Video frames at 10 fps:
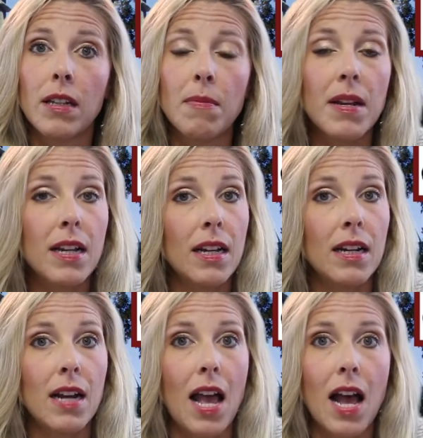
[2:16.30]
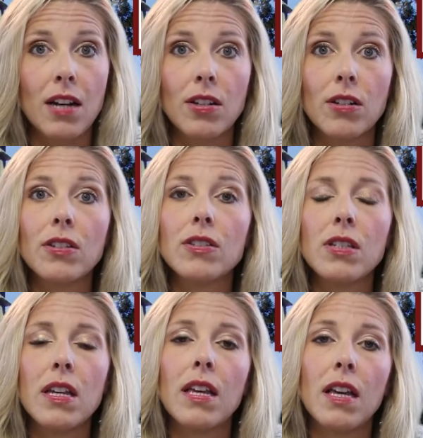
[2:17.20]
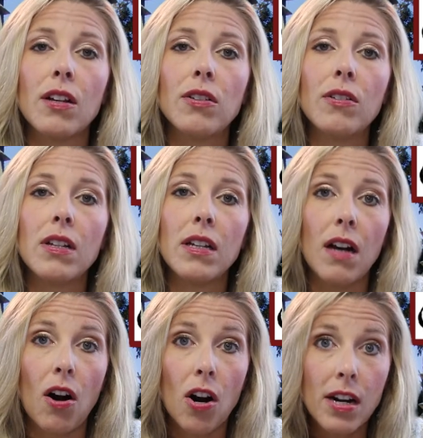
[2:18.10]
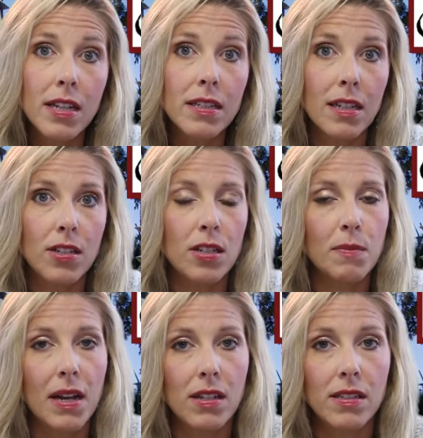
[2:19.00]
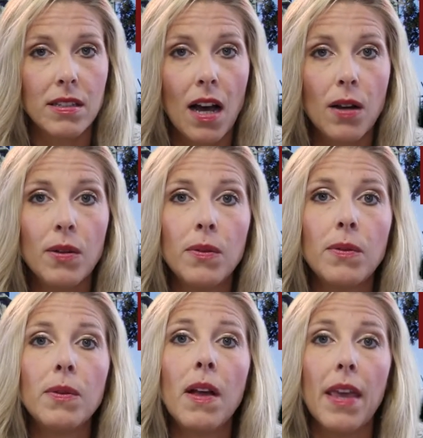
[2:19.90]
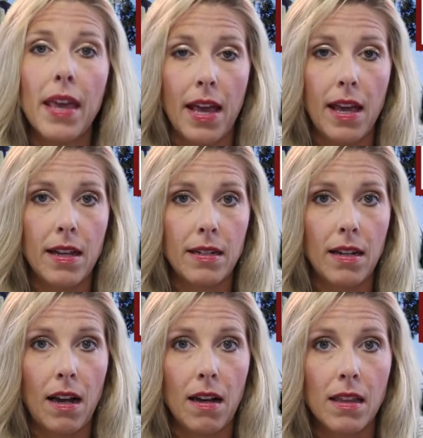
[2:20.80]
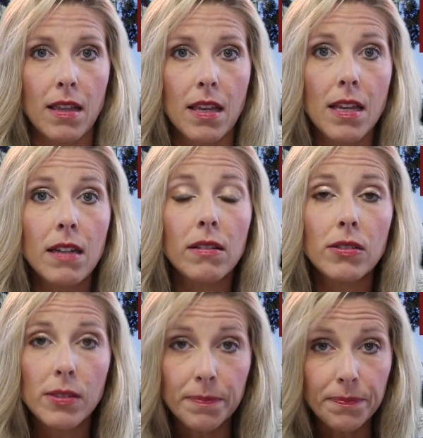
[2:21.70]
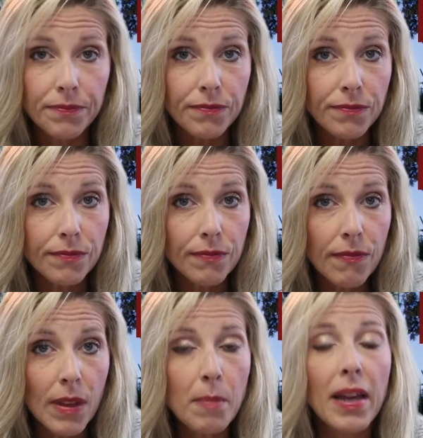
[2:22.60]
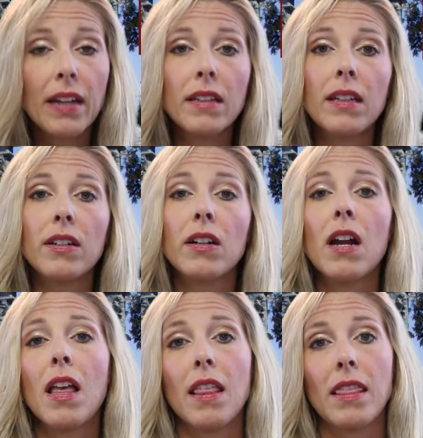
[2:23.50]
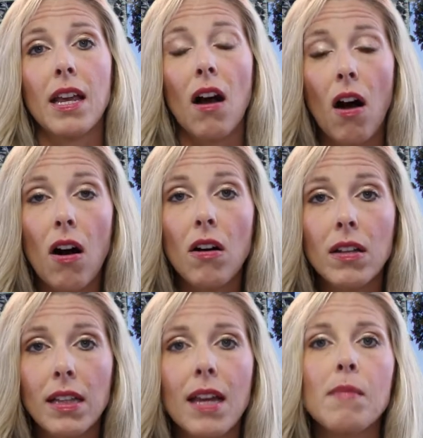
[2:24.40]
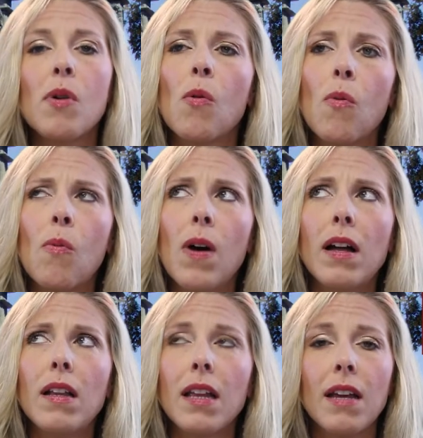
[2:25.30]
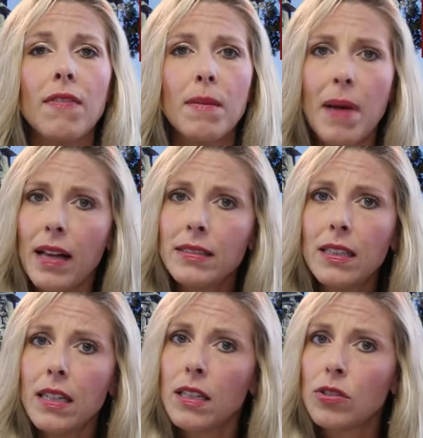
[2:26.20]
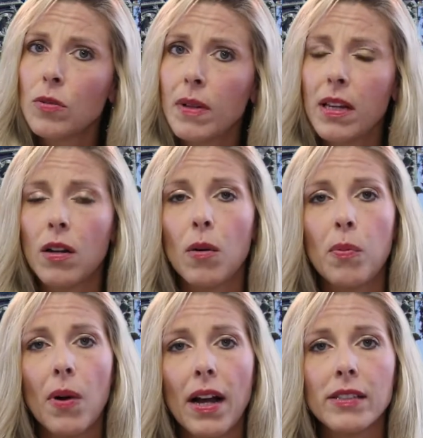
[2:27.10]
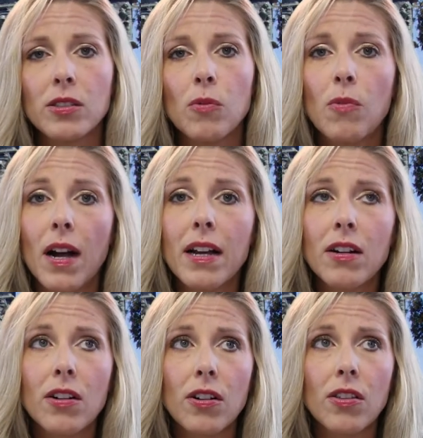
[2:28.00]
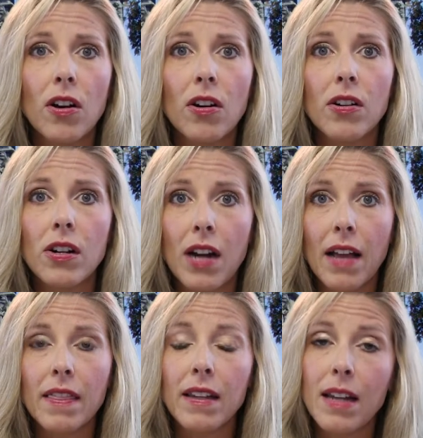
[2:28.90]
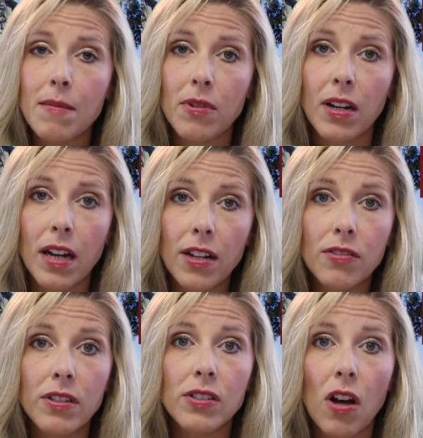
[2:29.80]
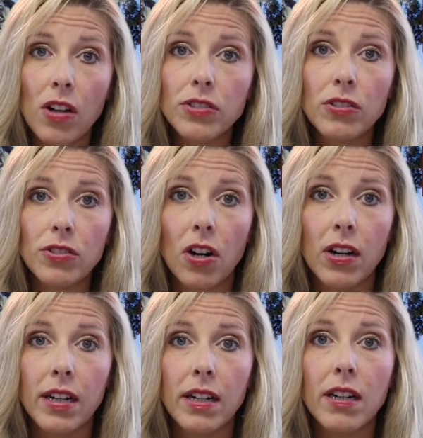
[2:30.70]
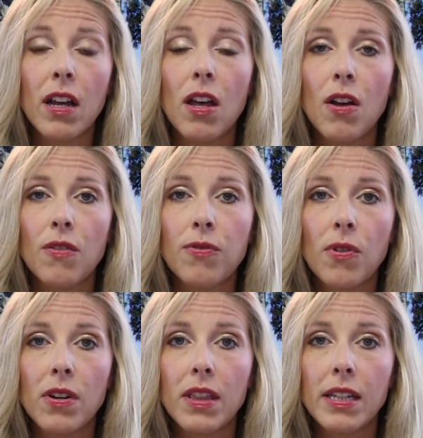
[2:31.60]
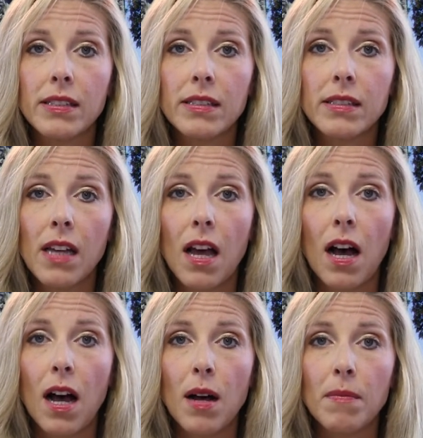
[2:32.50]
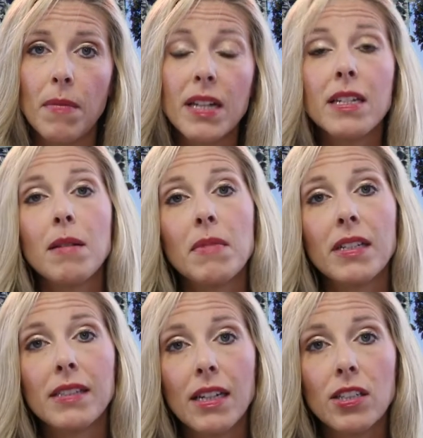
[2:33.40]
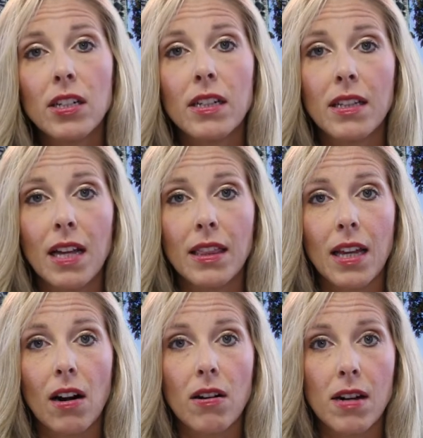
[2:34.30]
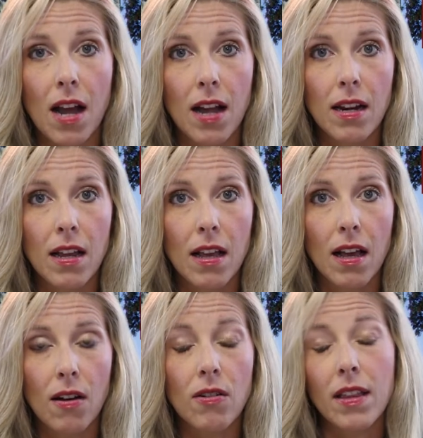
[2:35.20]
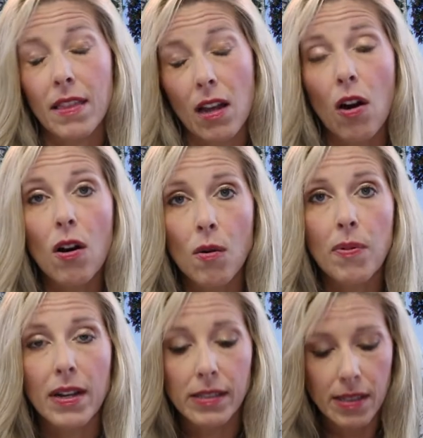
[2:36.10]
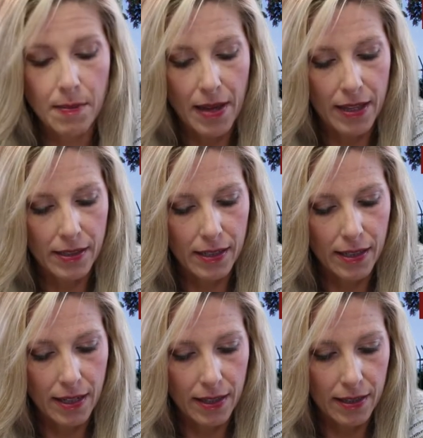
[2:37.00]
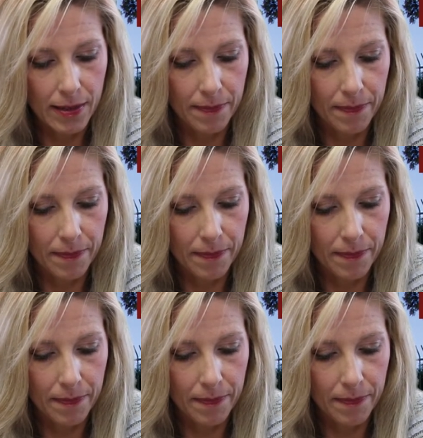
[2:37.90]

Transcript: comedian and actors, including artists such as Matisyahu and the Eagles band leader, they all claim, well, if the Palestinians are being oppressed, why on earth are not the neighboring countries also targeted for this demonization that they are not, or that they are oppressing the Palestinians?